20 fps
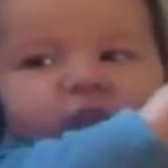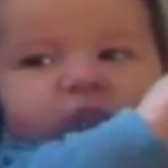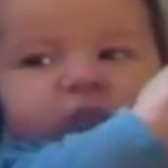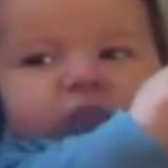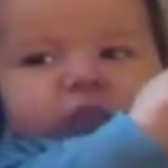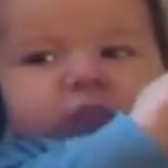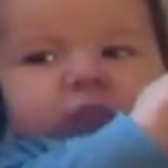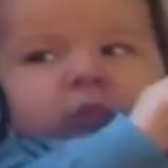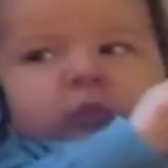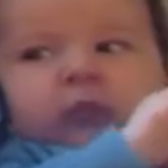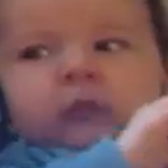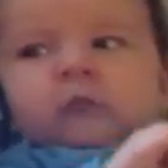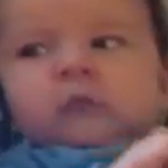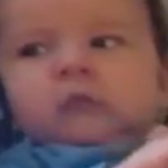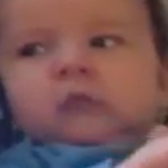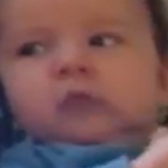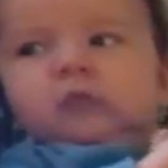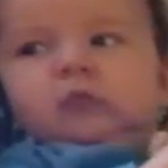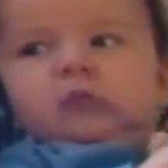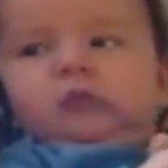
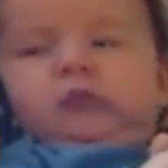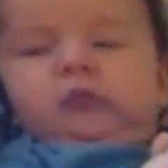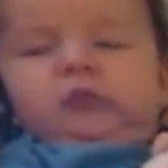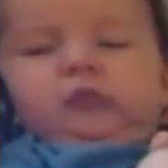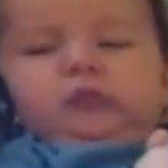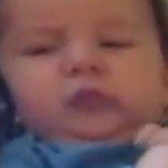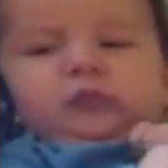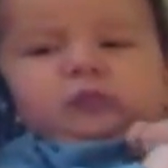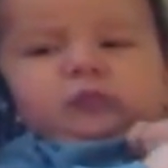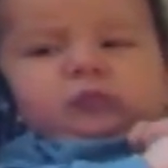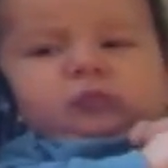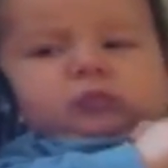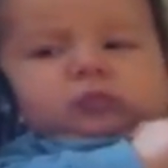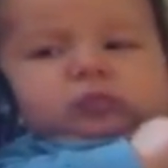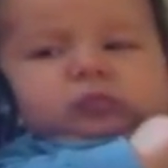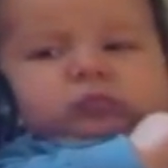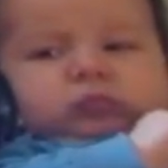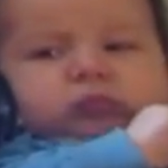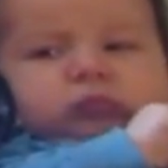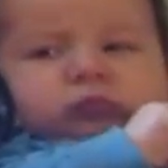
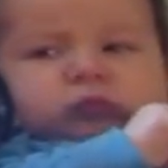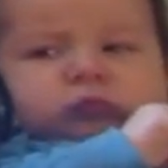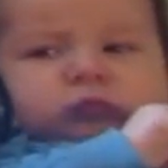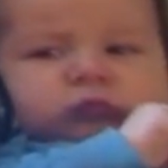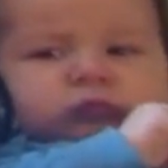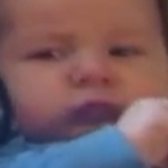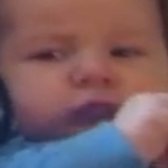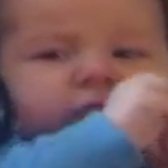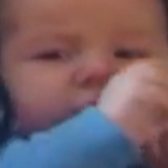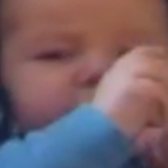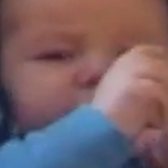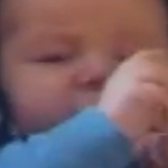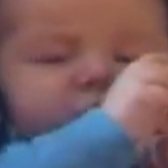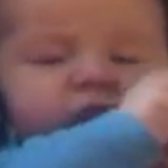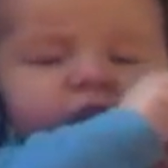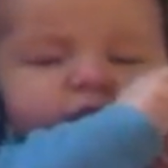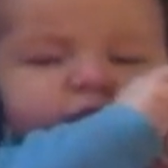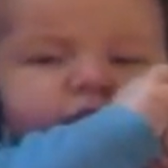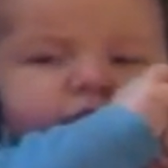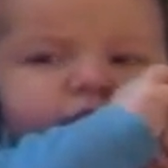
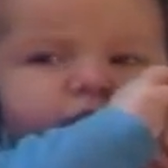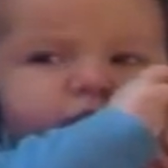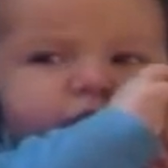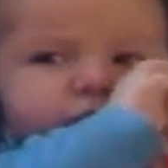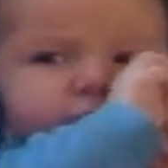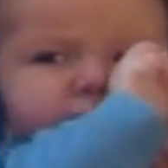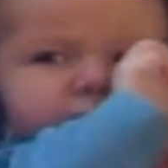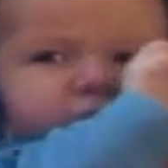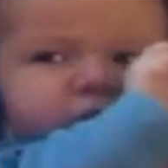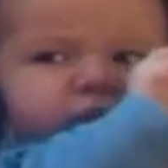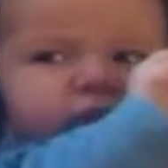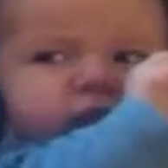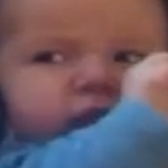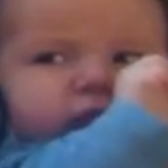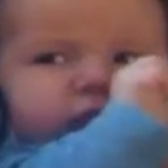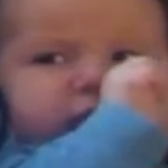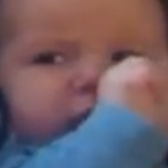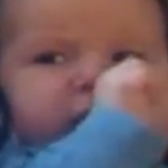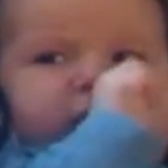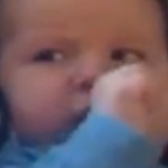[no speech]